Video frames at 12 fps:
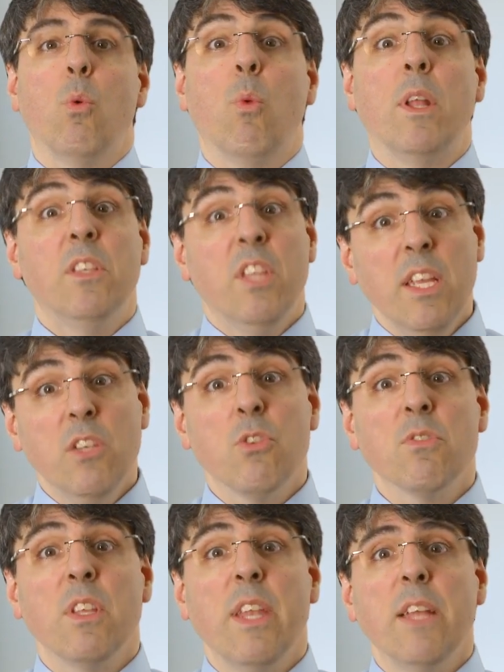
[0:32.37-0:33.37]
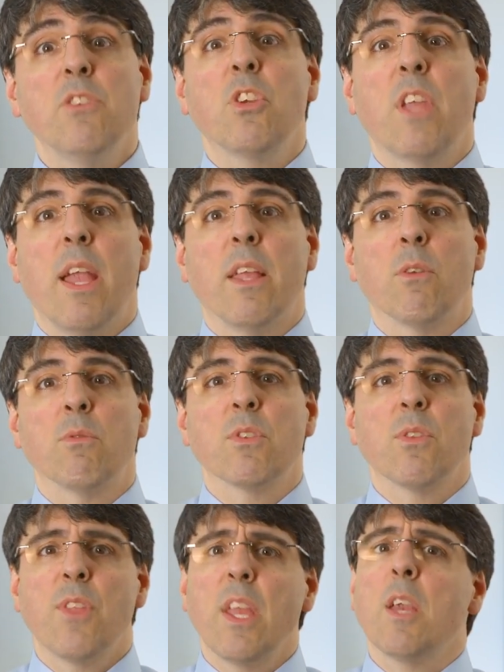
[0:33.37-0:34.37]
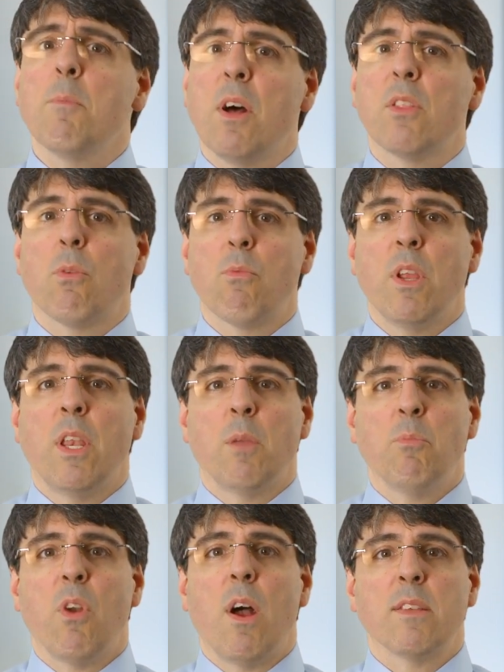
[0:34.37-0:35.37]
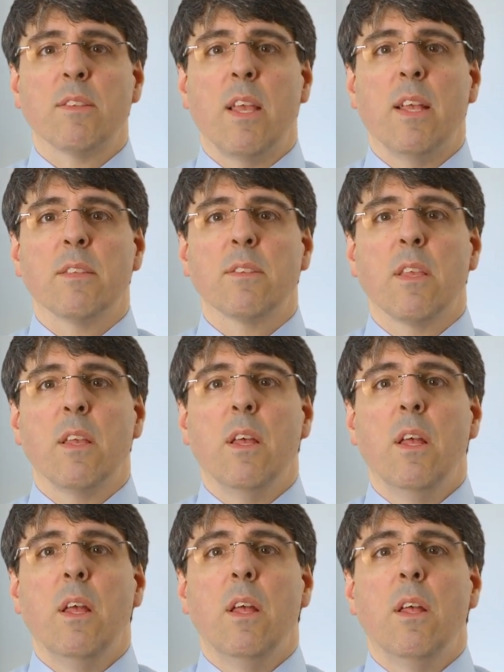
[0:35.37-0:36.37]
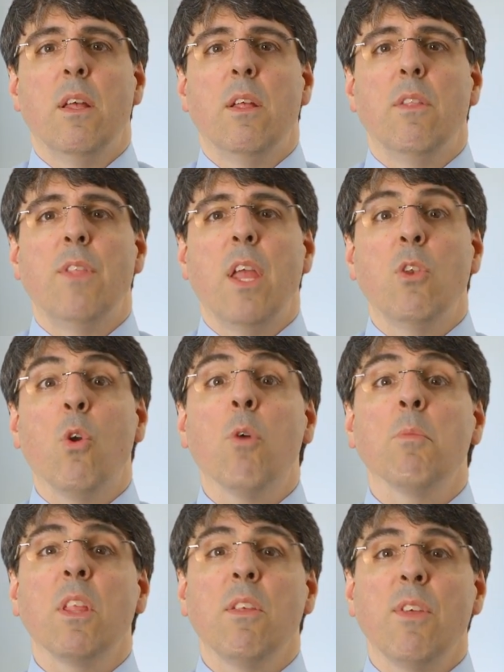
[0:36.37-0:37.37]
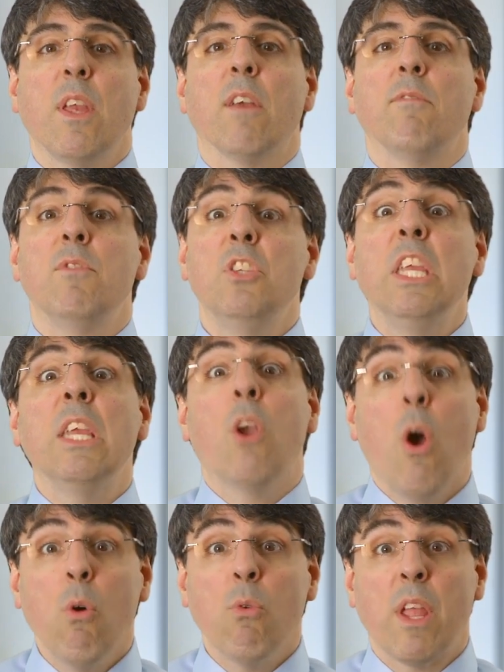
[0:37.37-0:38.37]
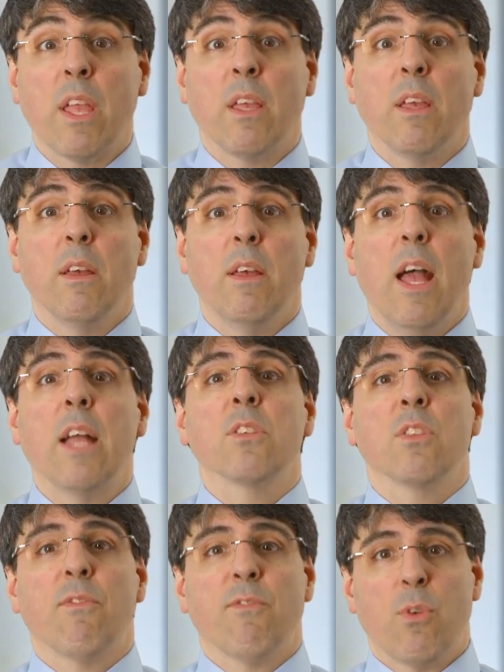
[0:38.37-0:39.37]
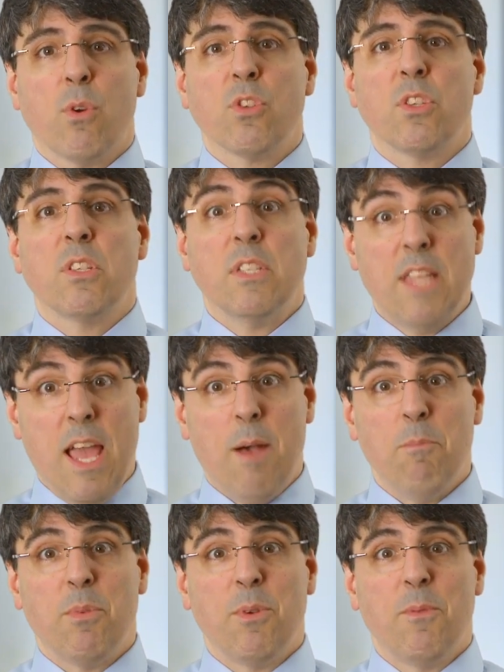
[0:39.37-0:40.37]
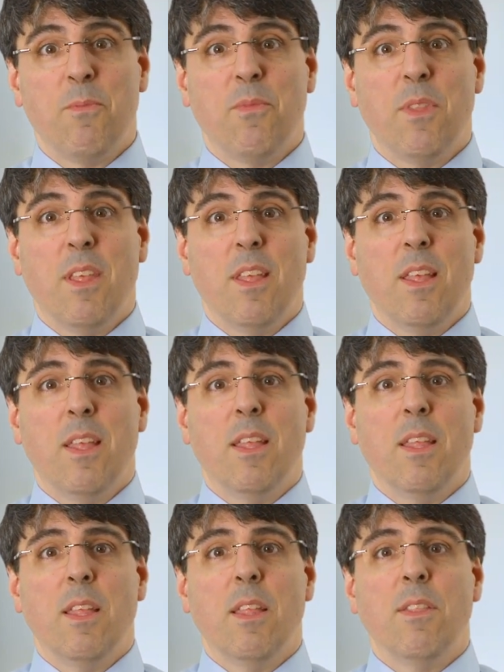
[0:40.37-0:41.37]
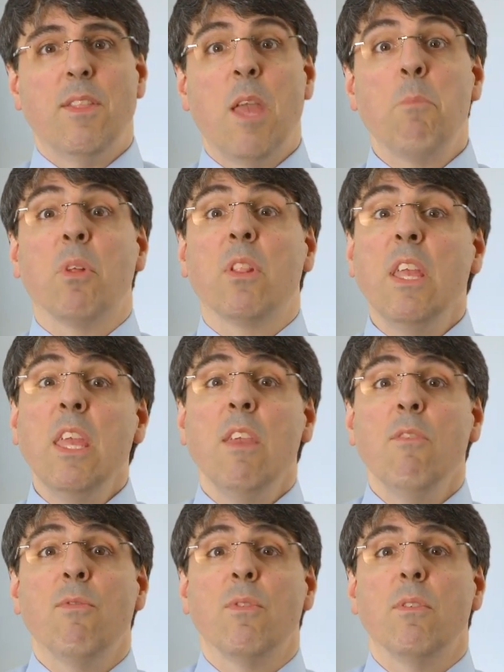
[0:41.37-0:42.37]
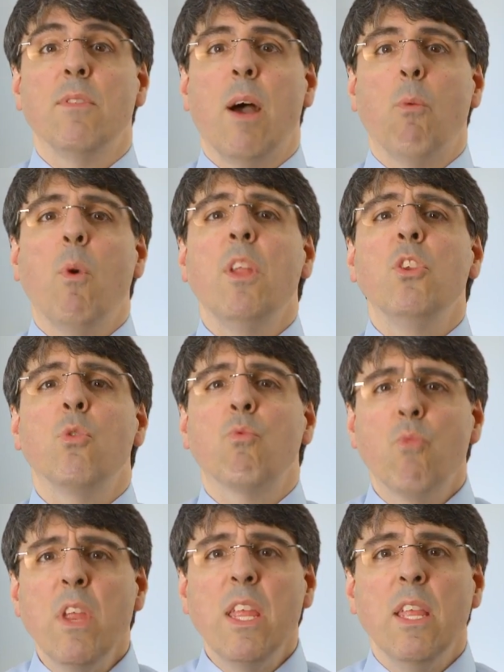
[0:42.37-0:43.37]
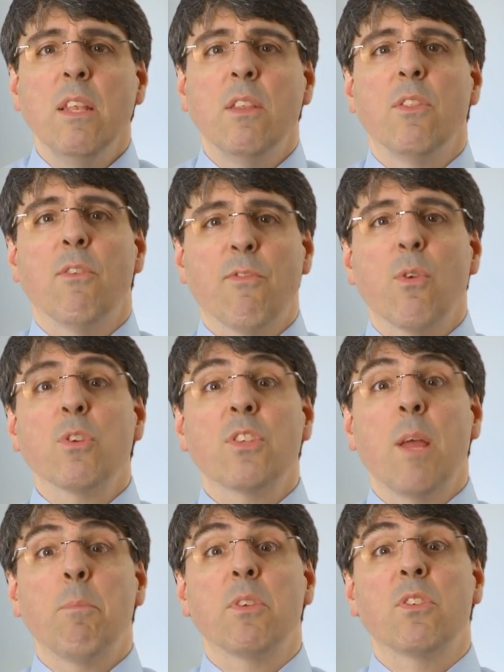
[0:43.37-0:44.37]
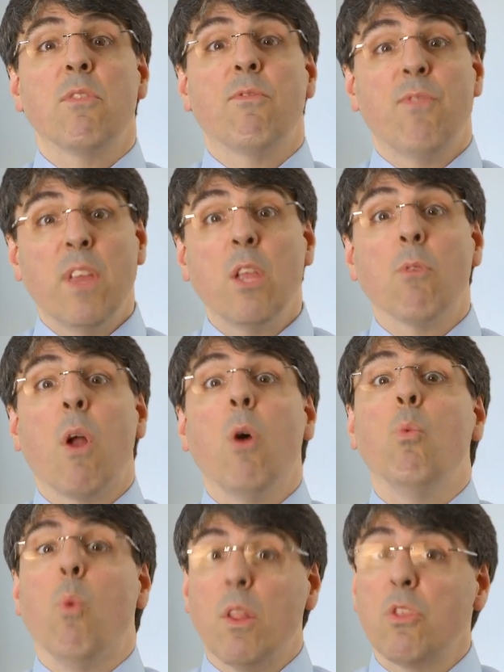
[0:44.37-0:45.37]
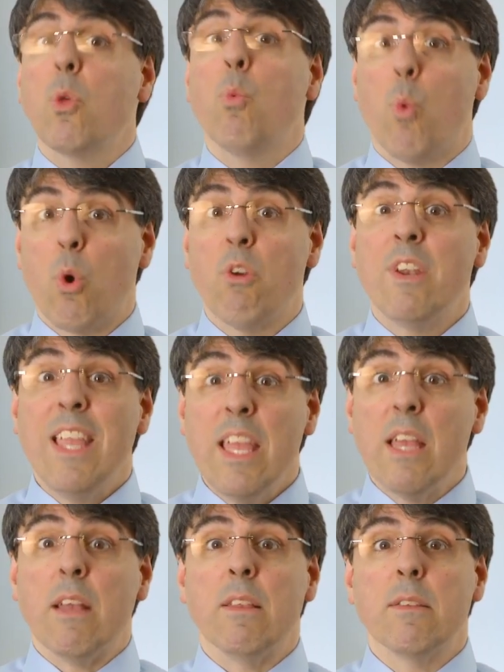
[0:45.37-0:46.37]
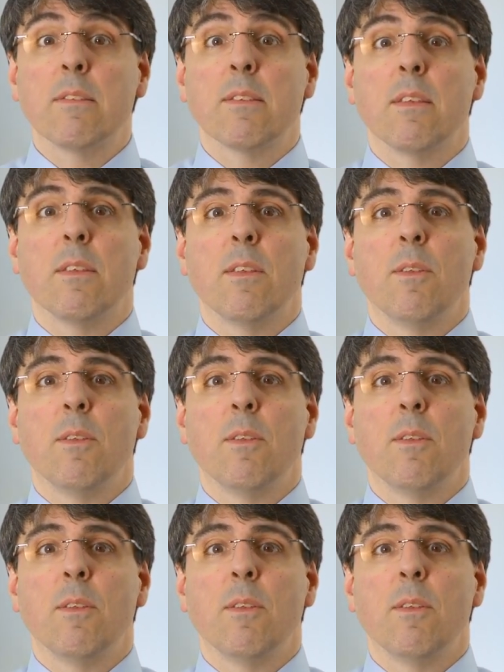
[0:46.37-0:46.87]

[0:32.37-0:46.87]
When teachers and educators think about the reading process, they normally think of decoding as the first step. They believe that when you read, the first step is to figure out what the word is.